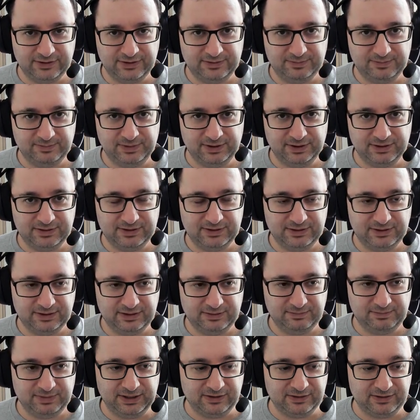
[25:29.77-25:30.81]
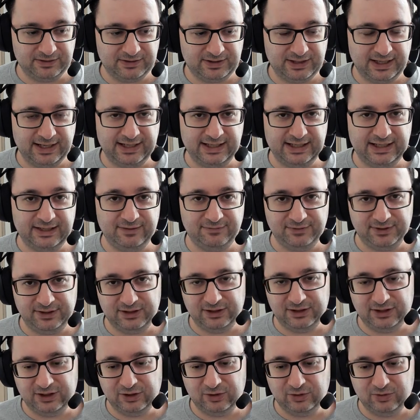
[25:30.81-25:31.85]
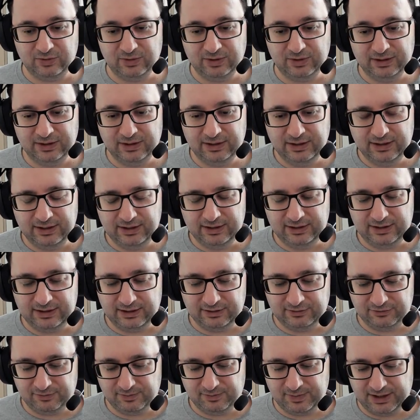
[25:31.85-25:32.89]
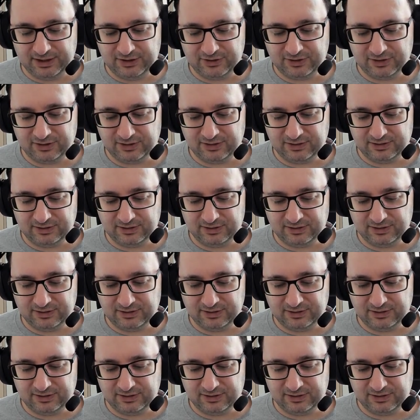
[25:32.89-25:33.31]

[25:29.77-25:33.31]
but because they're giving you the information